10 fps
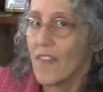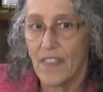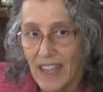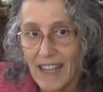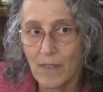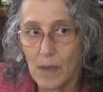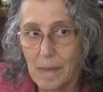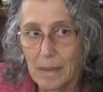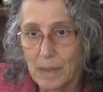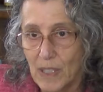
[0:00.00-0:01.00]
Then I
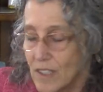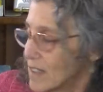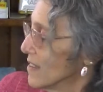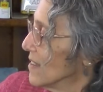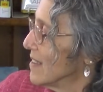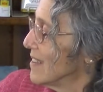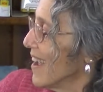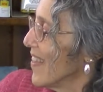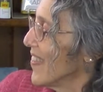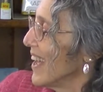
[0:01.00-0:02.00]
remember
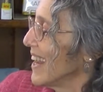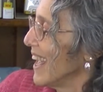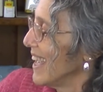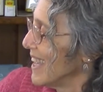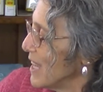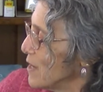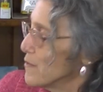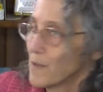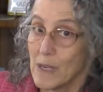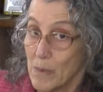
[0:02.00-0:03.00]
that
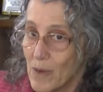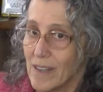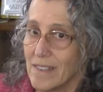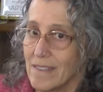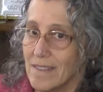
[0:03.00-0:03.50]
everyone